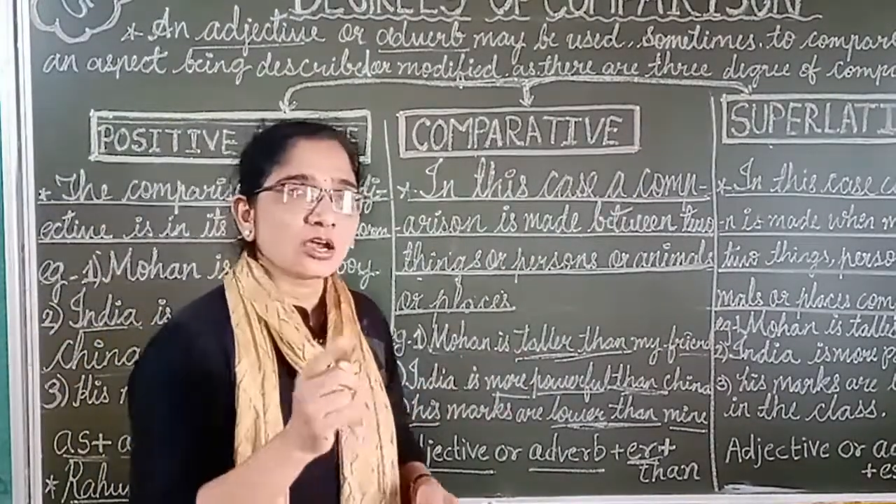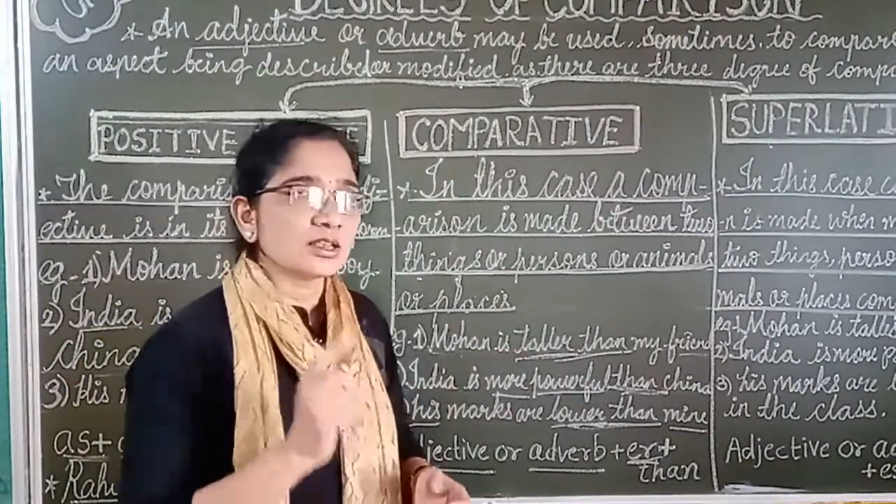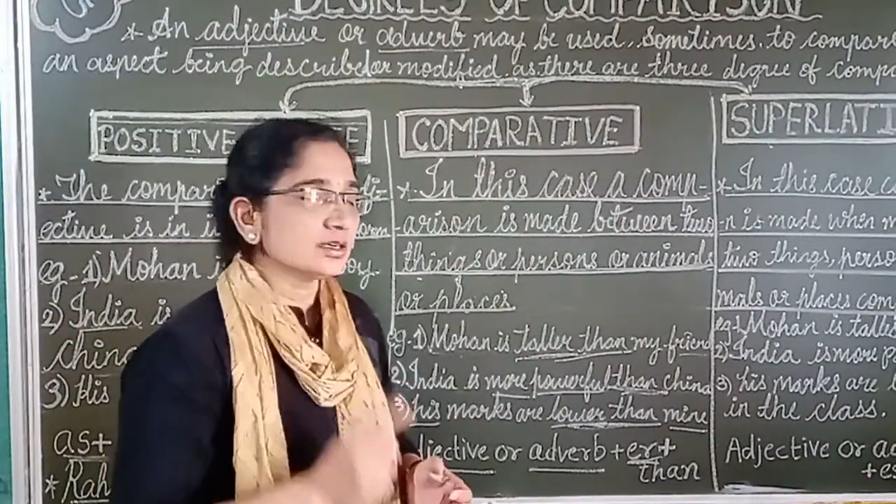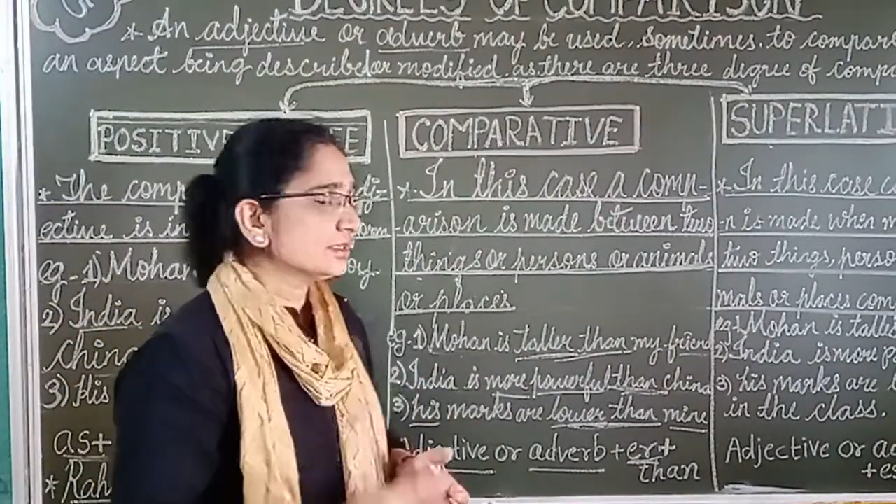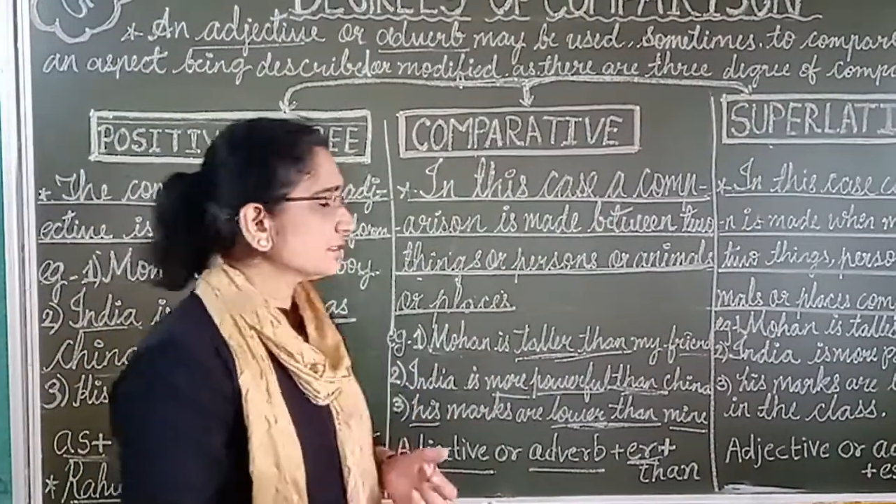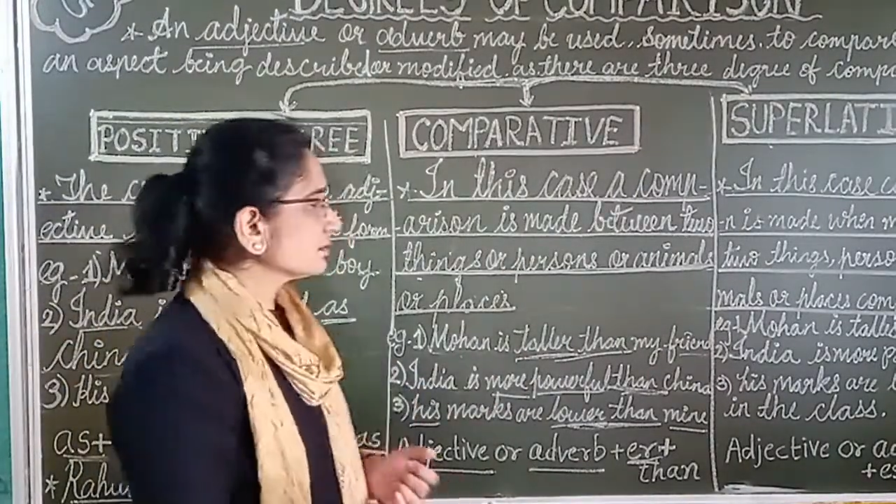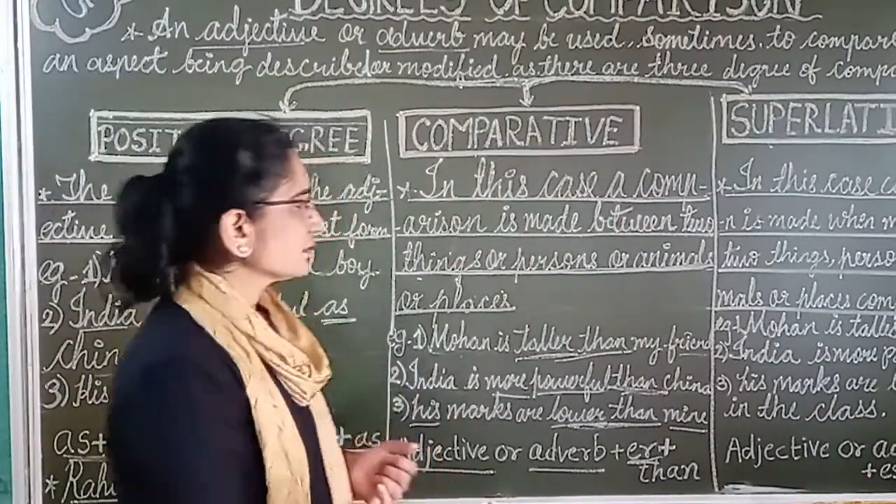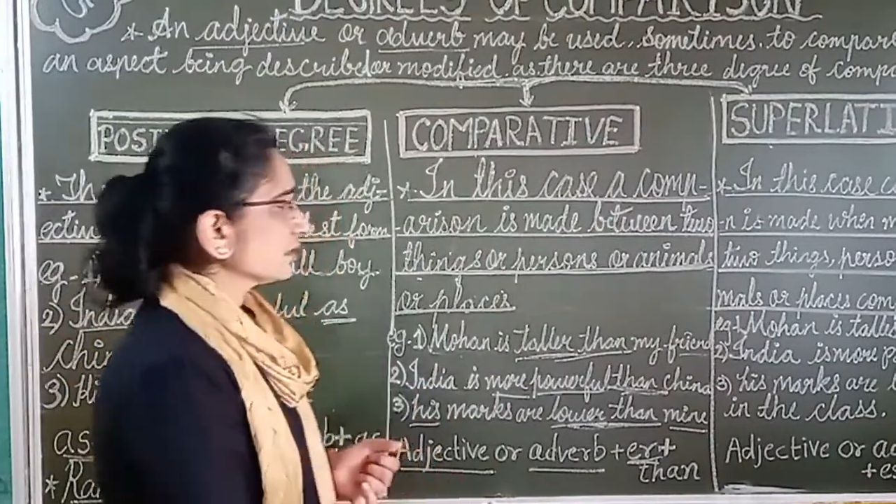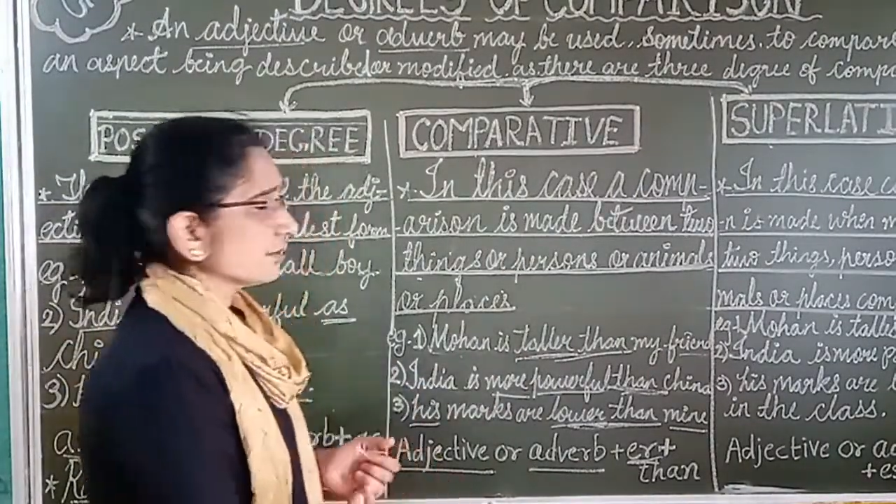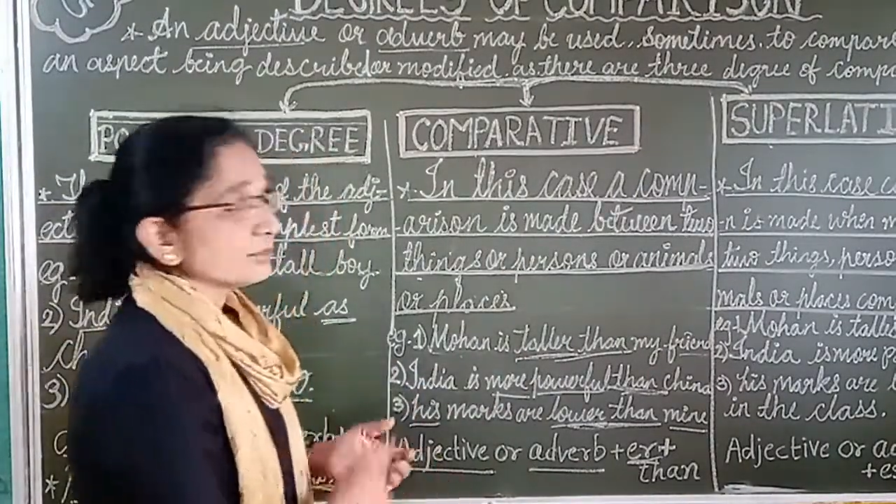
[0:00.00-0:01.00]

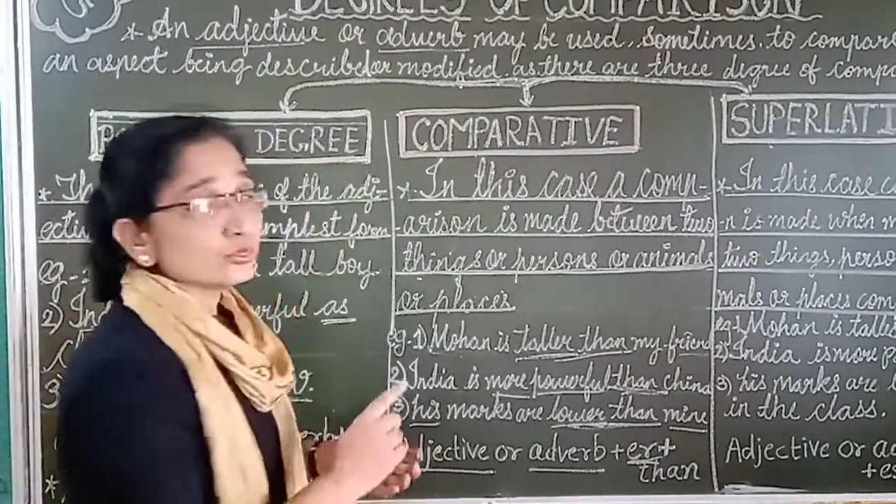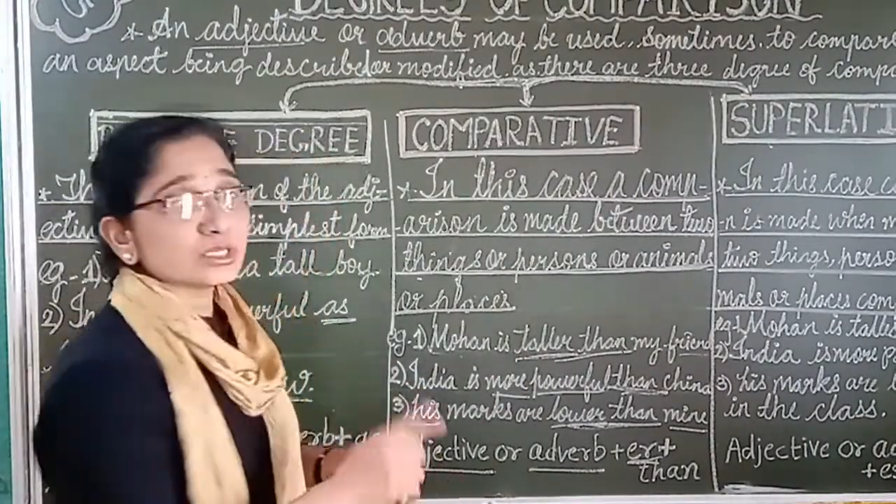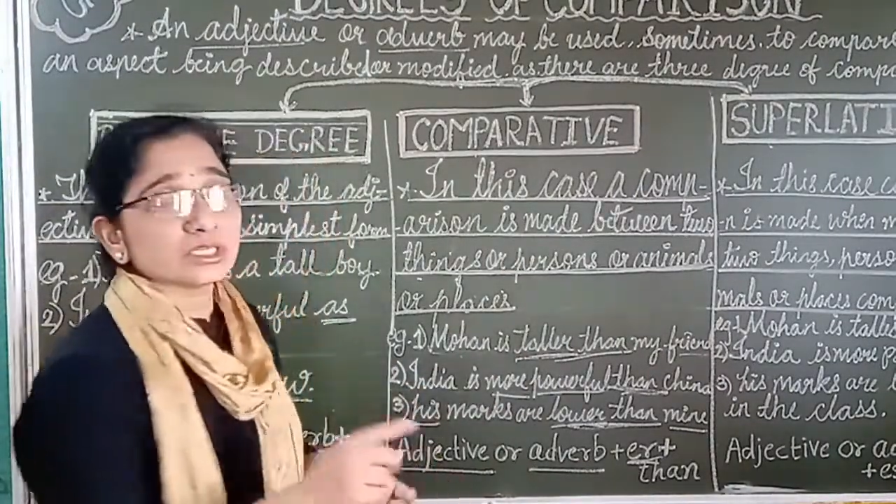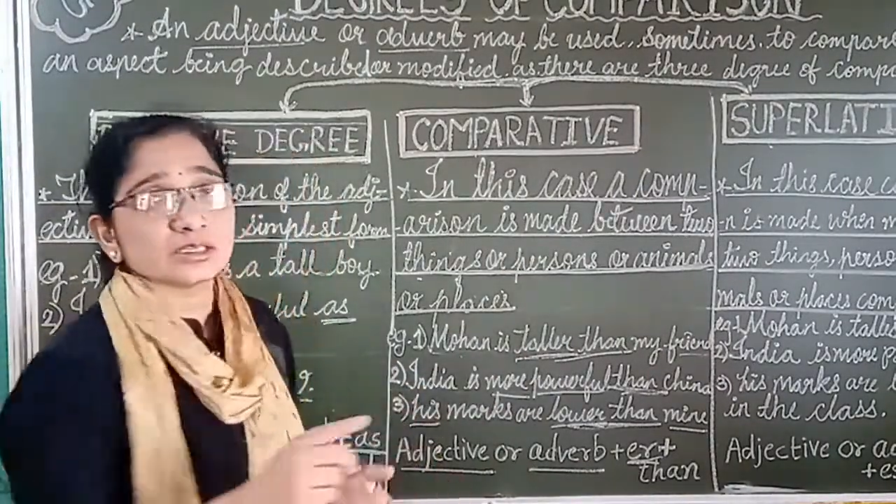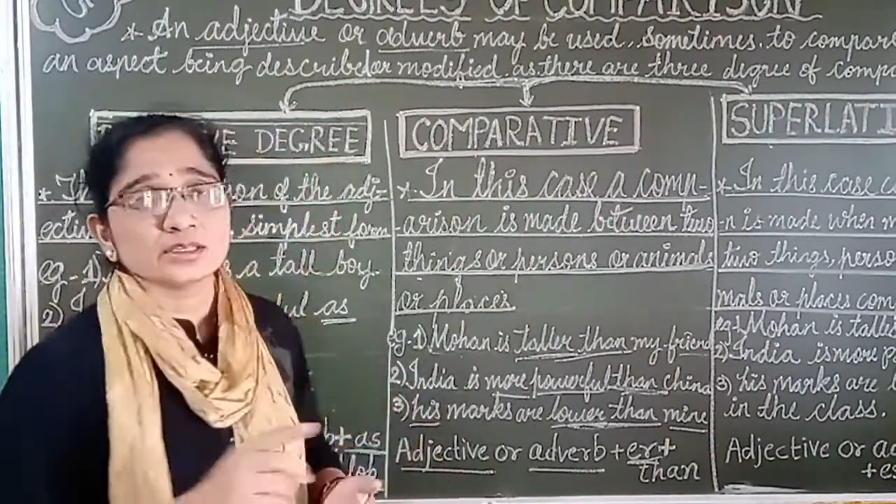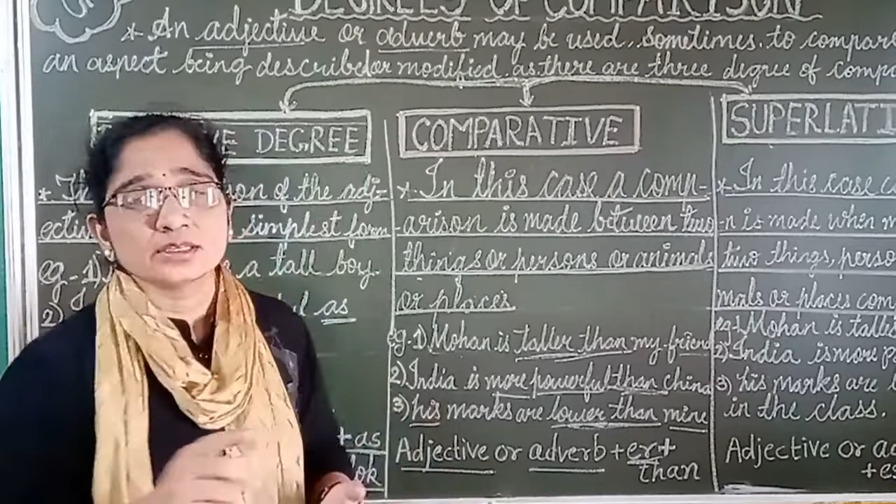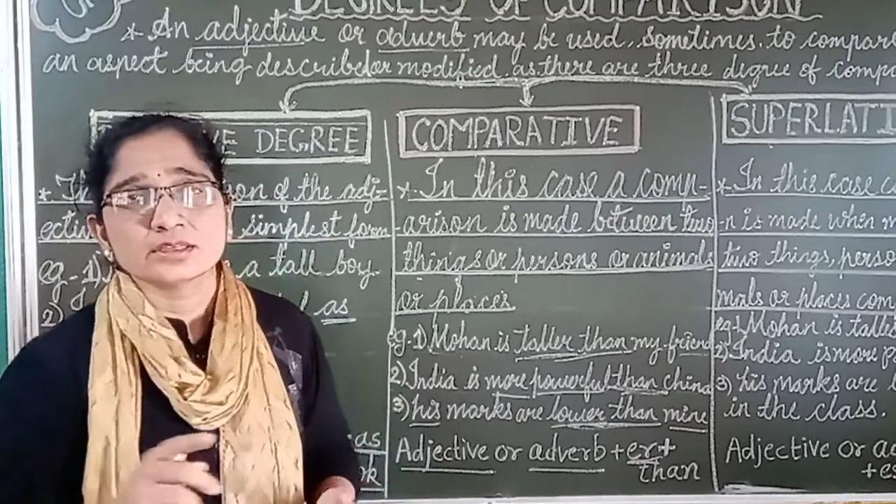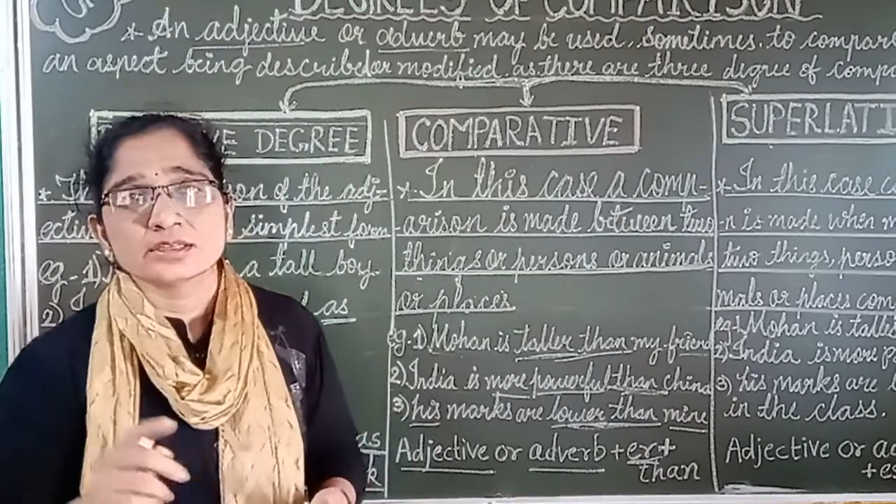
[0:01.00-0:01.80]
taller, beauty.